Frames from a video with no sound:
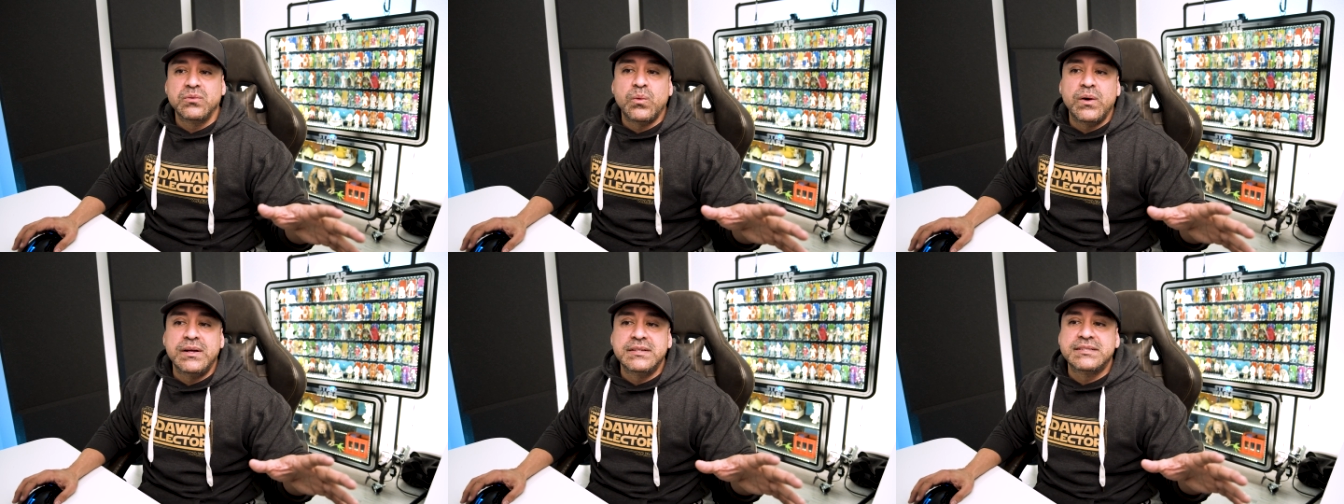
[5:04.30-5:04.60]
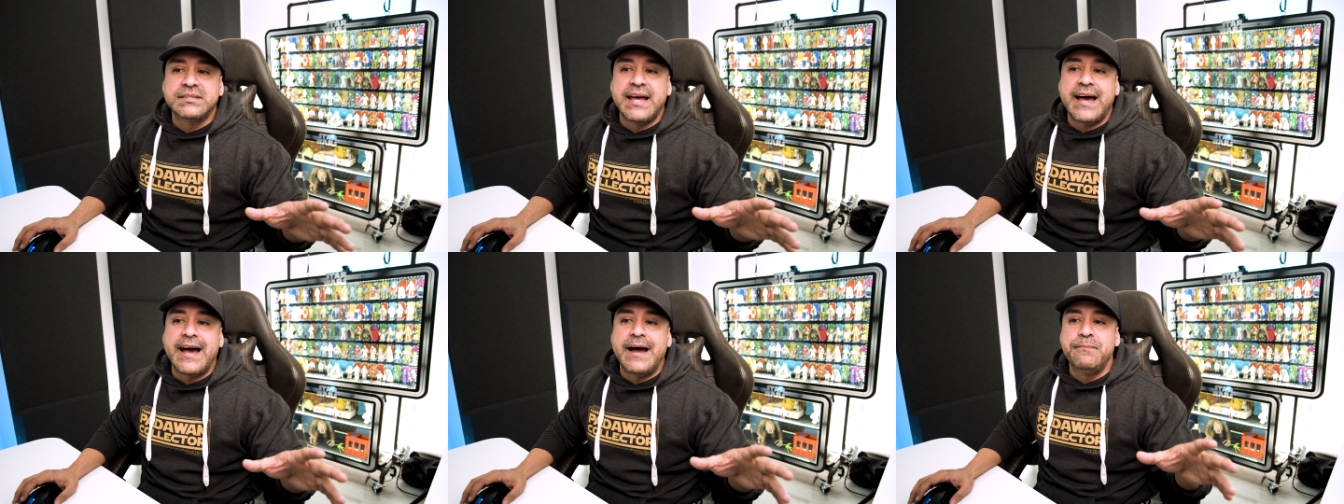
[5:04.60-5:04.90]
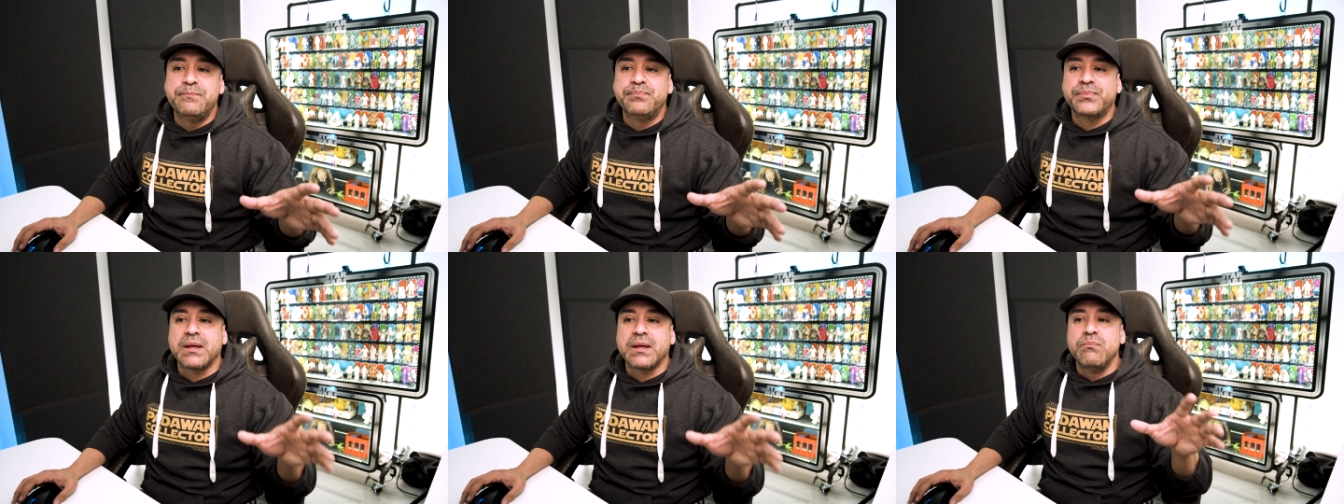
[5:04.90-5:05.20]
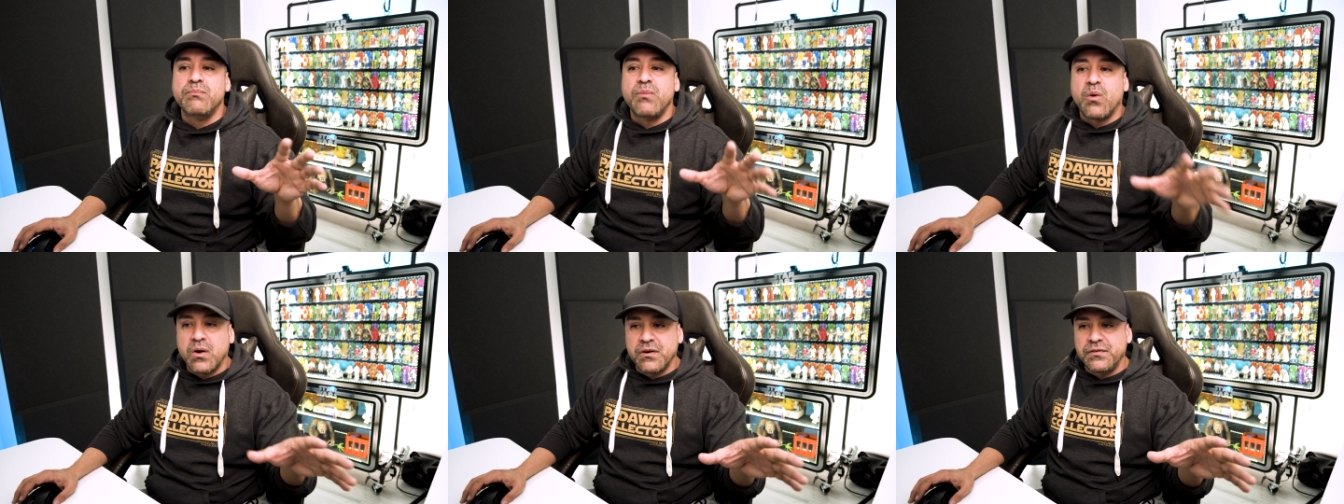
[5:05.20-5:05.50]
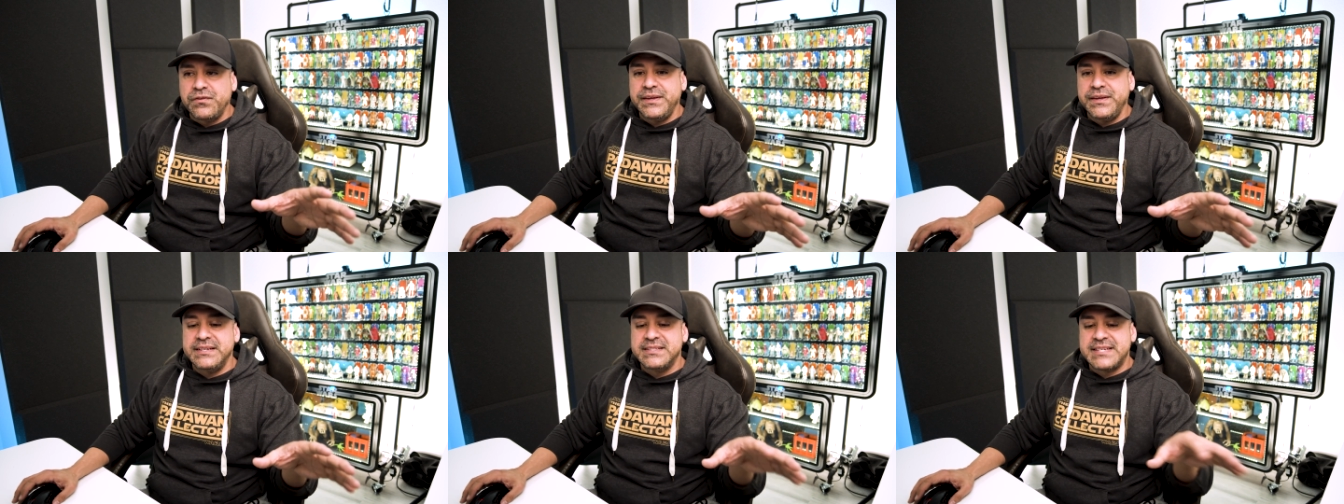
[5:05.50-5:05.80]
was that
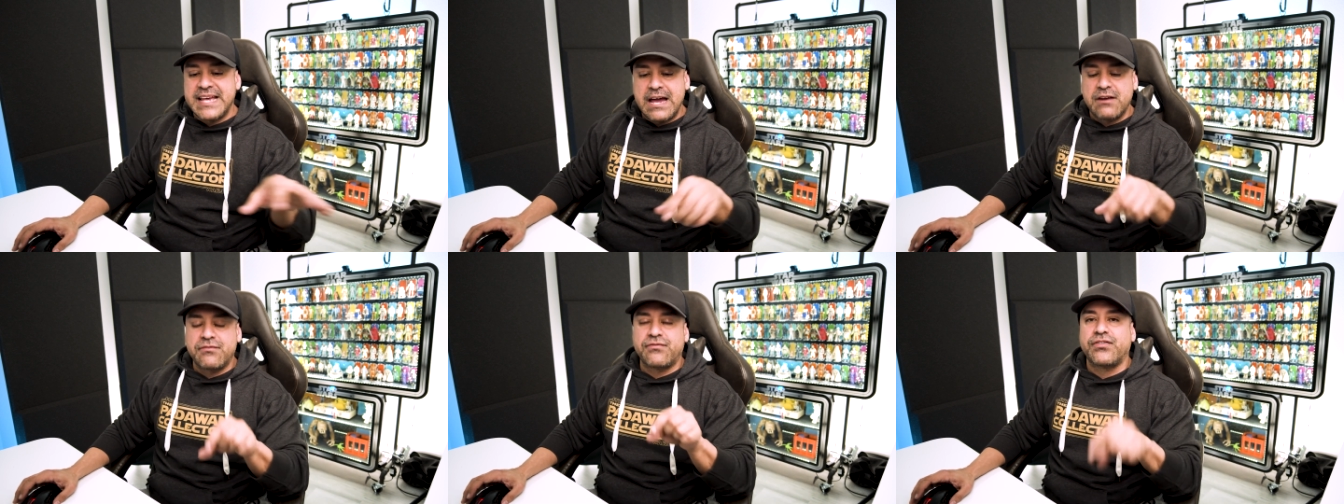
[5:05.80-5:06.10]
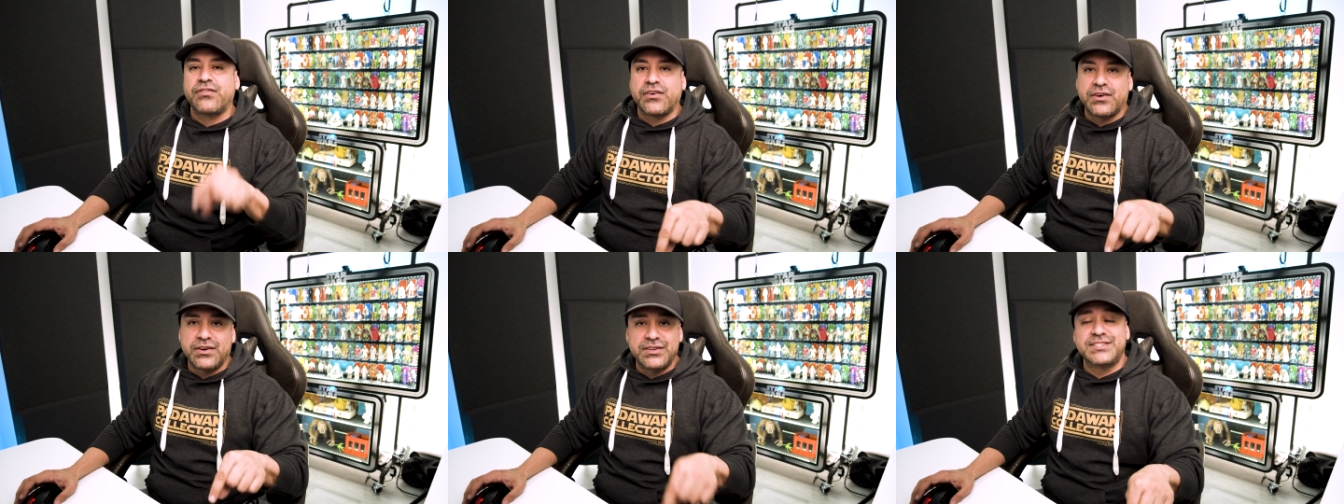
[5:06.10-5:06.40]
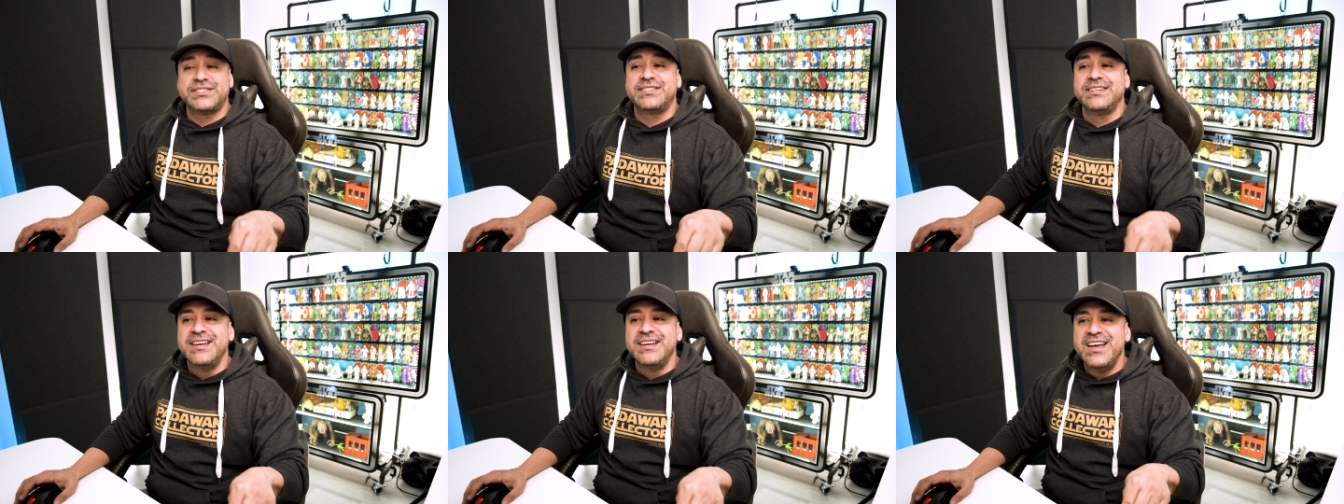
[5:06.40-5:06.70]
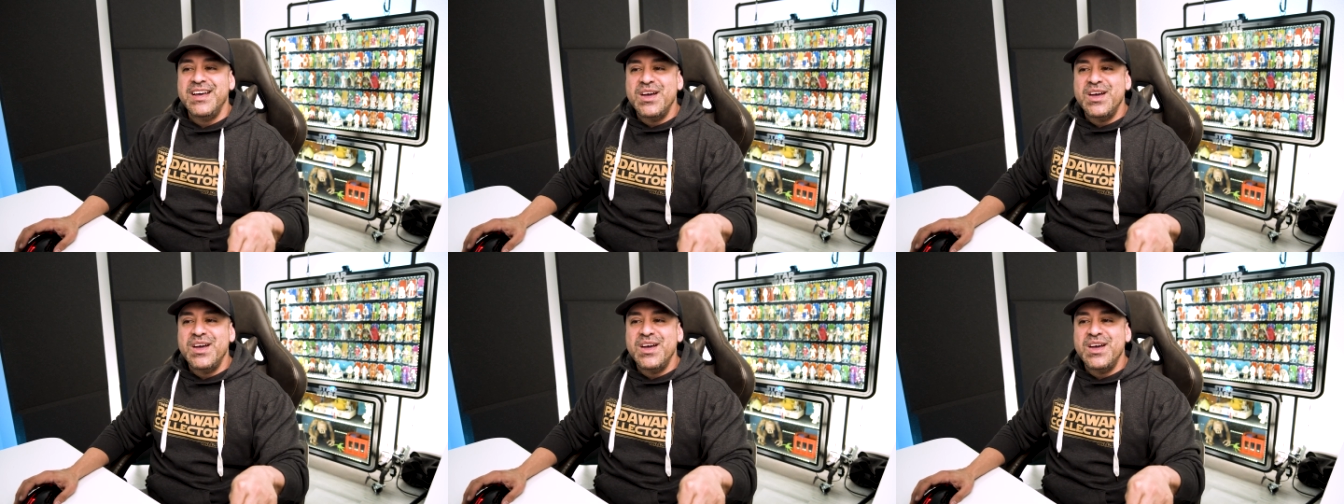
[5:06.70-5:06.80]
Morphe's at first